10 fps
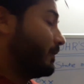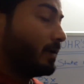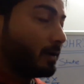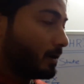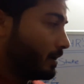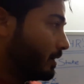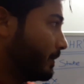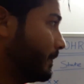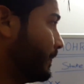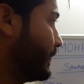
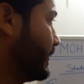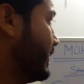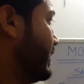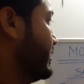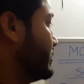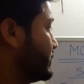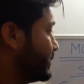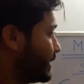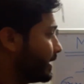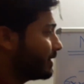for a
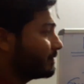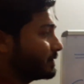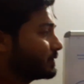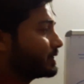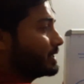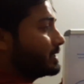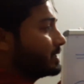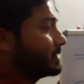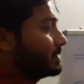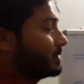state of a
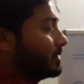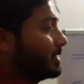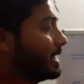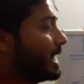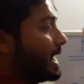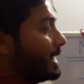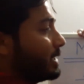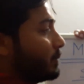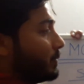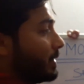stress
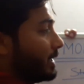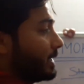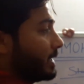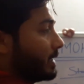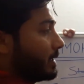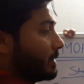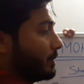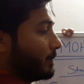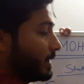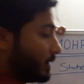at a point
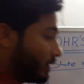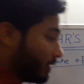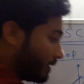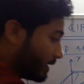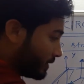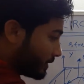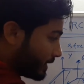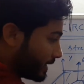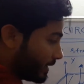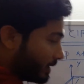but not in
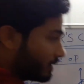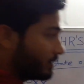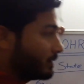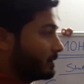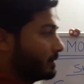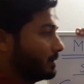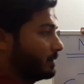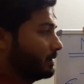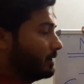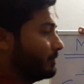3D,
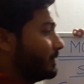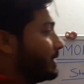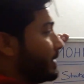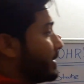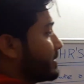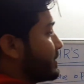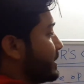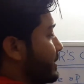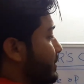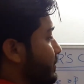if we are
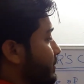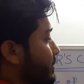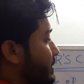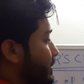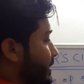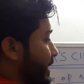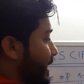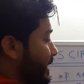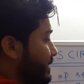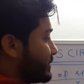interested to
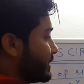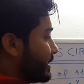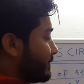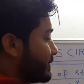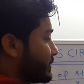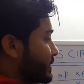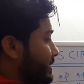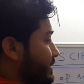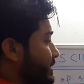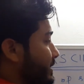write a state of a
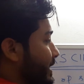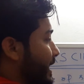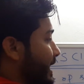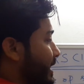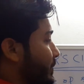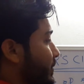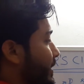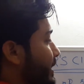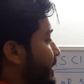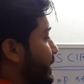stress at a
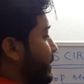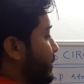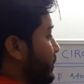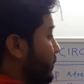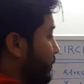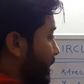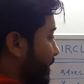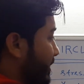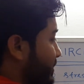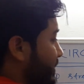point in
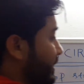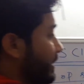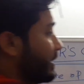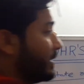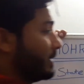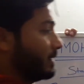2-dimensional,